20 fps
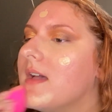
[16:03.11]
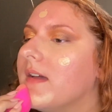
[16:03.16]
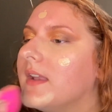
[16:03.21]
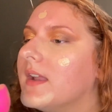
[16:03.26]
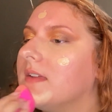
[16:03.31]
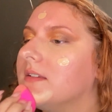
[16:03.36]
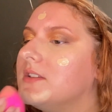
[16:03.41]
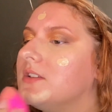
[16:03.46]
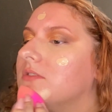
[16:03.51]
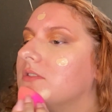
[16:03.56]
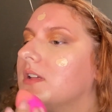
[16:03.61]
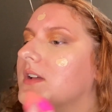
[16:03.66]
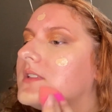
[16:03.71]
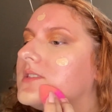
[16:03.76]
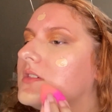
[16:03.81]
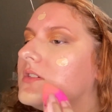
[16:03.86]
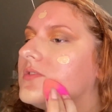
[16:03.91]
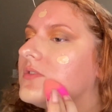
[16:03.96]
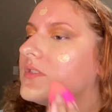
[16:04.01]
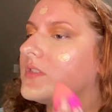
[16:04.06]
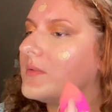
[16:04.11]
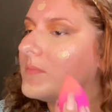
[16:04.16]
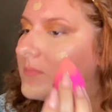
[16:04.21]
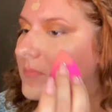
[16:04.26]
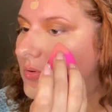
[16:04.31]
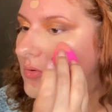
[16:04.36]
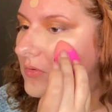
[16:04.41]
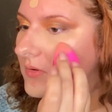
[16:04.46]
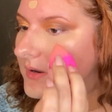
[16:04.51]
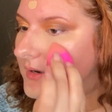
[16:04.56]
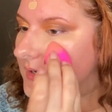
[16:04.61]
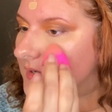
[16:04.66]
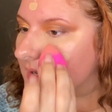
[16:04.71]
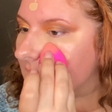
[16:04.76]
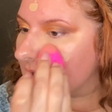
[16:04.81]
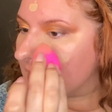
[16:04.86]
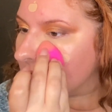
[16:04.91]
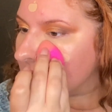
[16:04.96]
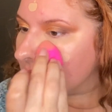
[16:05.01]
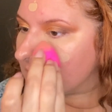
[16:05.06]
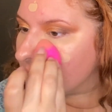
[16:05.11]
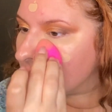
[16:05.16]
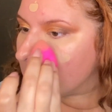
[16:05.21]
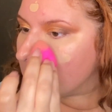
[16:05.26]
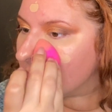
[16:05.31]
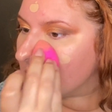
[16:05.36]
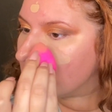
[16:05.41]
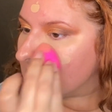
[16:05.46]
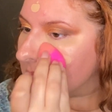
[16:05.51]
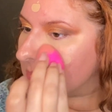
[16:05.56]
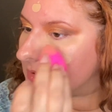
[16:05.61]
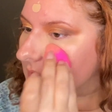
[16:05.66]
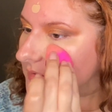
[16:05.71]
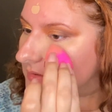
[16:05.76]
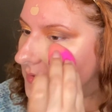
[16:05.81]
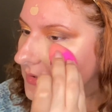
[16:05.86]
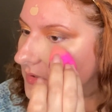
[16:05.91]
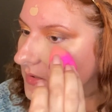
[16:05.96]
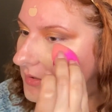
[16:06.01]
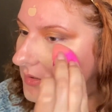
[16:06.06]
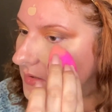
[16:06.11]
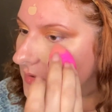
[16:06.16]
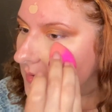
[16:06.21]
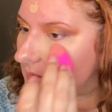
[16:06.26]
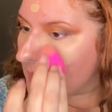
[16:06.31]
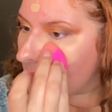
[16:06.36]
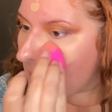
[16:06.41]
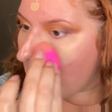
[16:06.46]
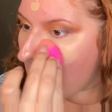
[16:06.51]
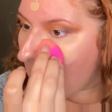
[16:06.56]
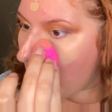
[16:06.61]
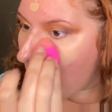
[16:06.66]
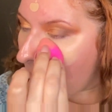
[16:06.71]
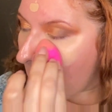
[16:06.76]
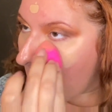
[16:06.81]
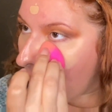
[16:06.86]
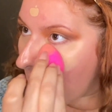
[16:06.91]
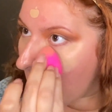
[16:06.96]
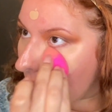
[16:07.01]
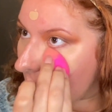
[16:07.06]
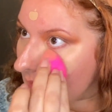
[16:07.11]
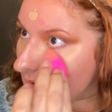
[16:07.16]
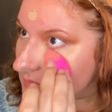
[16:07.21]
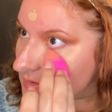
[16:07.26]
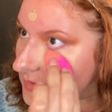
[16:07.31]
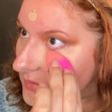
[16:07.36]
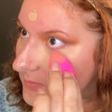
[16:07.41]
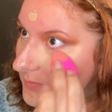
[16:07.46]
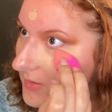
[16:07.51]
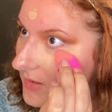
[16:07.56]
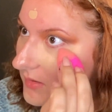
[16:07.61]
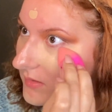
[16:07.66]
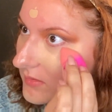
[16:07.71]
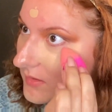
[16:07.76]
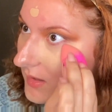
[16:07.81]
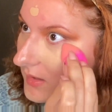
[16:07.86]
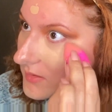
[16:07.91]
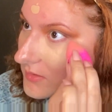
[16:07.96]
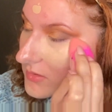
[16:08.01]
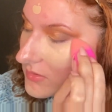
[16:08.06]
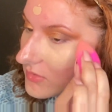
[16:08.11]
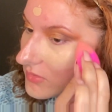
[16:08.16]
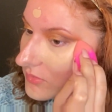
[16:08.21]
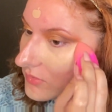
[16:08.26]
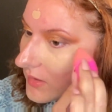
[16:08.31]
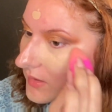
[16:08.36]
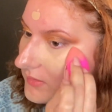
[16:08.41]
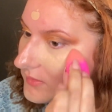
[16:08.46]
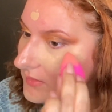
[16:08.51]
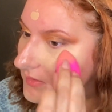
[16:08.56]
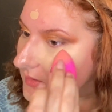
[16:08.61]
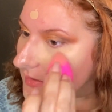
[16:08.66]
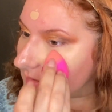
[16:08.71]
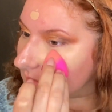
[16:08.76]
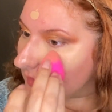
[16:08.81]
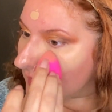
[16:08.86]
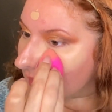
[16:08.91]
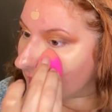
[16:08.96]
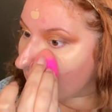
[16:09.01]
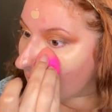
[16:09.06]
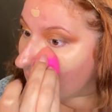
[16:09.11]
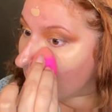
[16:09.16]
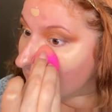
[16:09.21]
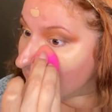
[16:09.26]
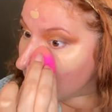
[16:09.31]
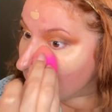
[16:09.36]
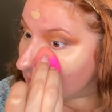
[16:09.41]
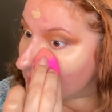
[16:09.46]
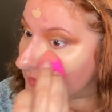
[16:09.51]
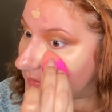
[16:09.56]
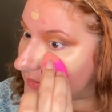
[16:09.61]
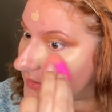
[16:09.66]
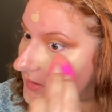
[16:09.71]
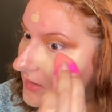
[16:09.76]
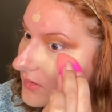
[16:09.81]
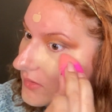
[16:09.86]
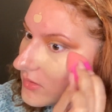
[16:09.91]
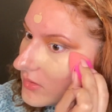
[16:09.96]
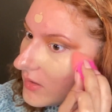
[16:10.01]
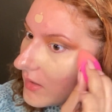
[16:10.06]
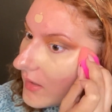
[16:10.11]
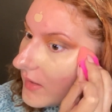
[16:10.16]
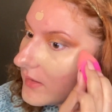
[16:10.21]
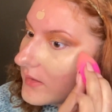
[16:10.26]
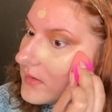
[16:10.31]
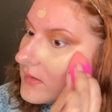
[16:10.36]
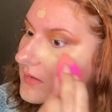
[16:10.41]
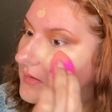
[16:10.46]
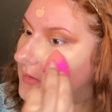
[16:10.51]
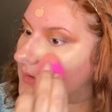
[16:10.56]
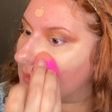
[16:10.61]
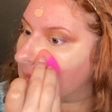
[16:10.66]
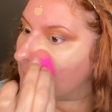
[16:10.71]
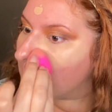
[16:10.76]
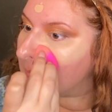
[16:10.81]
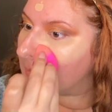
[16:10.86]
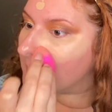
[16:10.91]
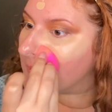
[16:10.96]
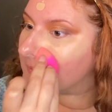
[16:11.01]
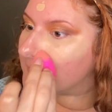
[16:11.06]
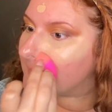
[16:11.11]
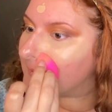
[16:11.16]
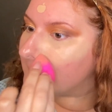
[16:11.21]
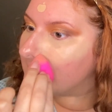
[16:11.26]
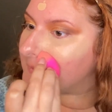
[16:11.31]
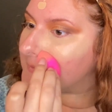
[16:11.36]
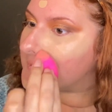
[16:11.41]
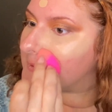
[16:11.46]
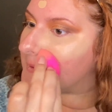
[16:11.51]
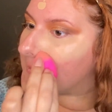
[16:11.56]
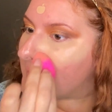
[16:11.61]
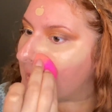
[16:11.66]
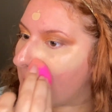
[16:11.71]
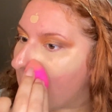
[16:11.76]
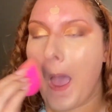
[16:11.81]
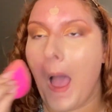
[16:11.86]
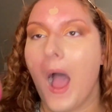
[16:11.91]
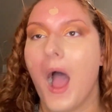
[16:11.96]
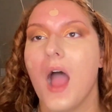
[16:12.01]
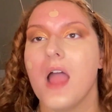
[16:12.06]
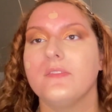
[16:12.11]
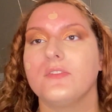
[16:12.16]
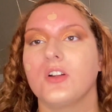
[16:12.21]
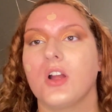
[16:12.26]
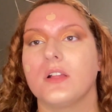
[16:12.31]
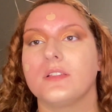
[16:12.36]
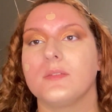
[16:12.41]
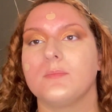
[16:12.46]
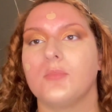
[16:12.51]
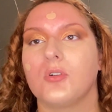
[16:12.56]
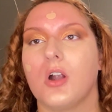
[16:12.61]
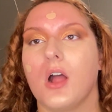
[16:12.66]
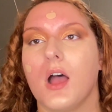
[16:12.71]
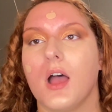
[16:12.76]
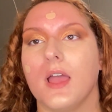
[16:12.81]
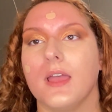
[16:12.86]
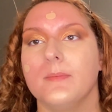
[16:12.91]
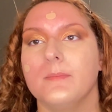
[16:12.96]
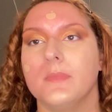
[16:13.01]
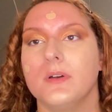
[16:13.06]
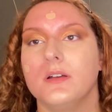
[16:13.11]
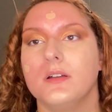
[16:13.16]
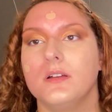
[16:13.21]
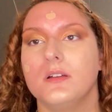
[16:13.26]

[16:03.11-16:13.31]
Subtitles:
And I do like to use the pointed end of the Beauty Blender, just because I do like to get like underneath the under eye precision. I forgot to prime.